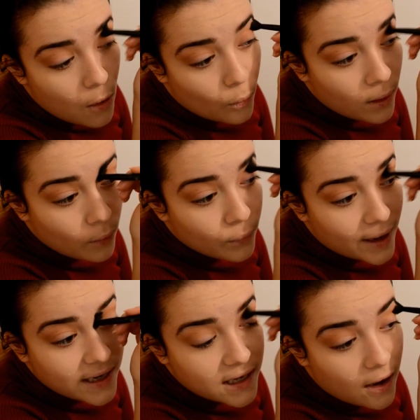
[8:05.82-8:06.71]
Well,
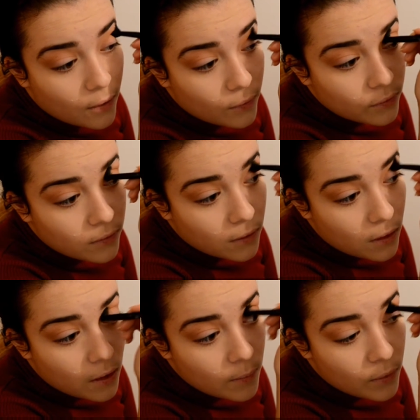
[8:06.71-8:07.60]
right now
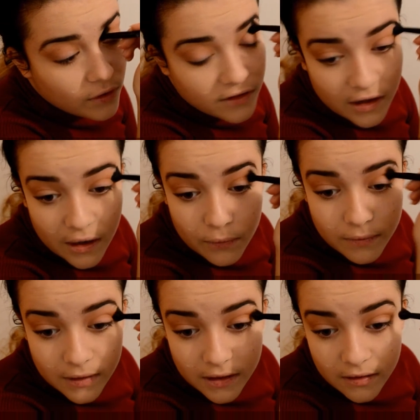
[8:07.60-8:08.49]
a book that I
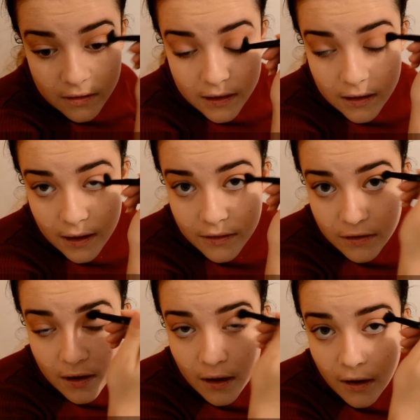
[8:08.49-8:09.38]
really like the
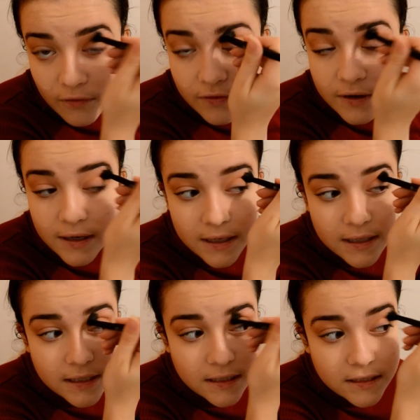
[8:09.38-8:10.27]
cover
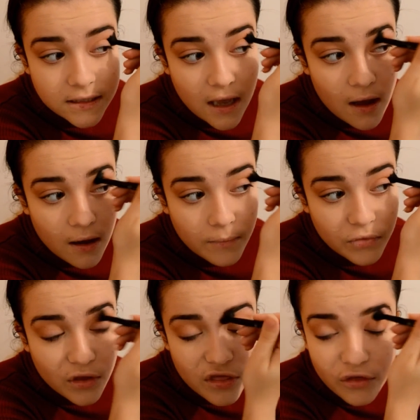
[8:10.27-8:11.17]
is
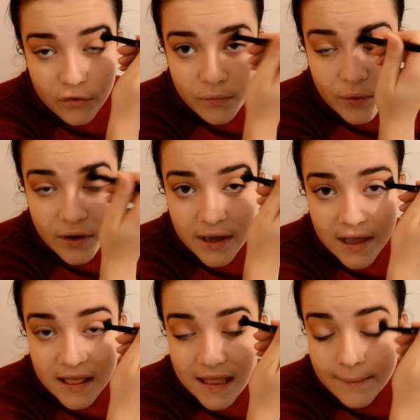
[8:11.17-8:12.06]
the third book
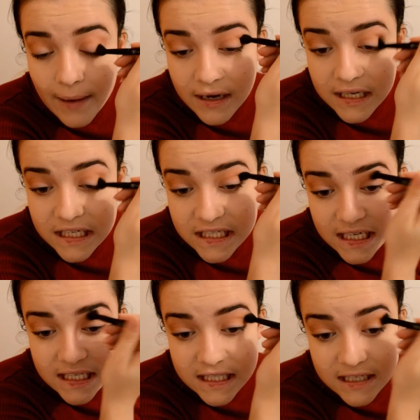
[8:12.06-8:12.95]
in the Magnus
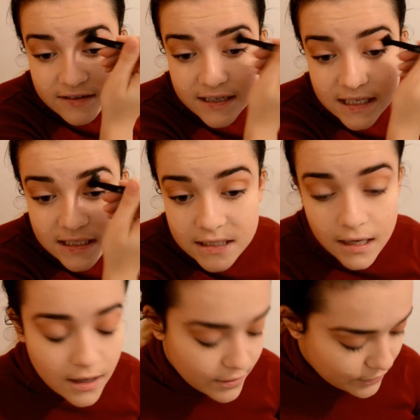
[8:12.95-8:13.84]
Chase series,
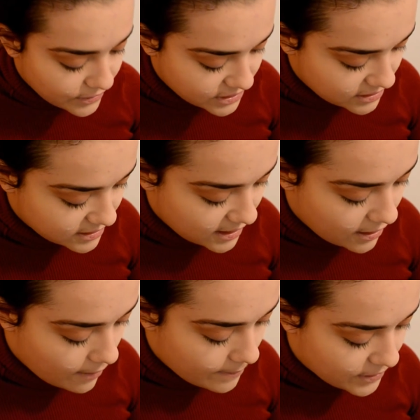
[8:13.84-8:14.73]
which is like
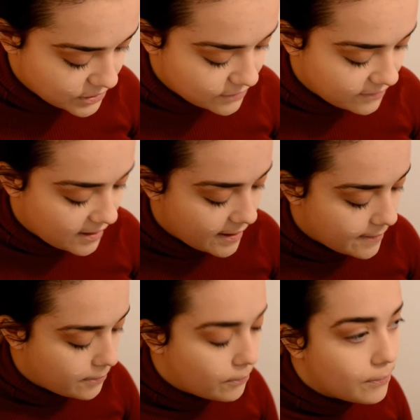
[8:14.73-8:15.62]
a bunch of like
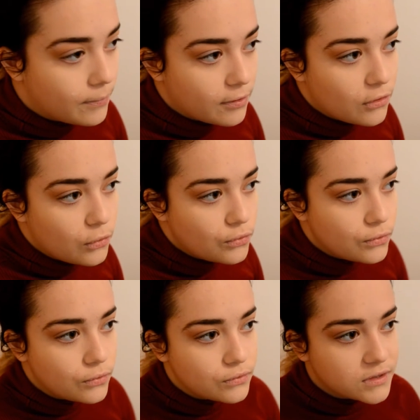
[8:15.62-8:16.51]

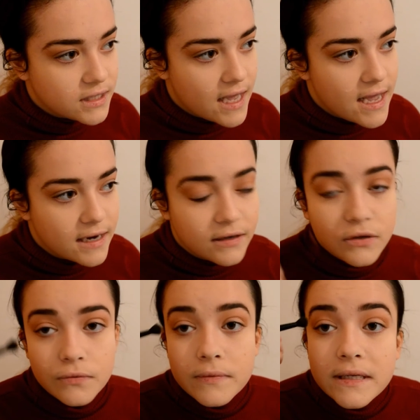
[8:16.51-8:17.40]
blues and
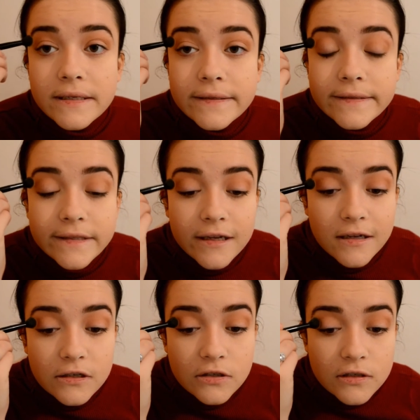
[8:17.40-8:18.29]
greens, and
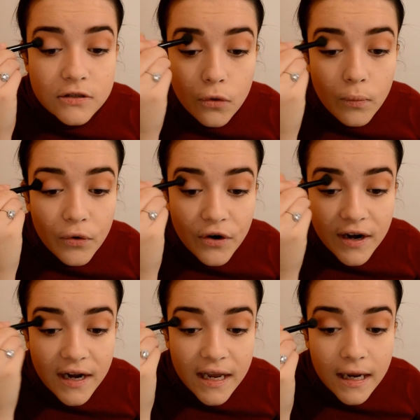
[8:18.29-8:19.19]
it's just so
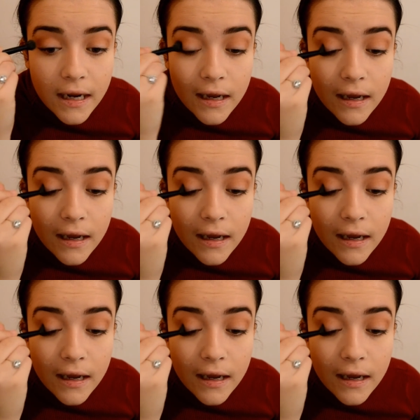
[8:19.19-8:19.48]
pretty.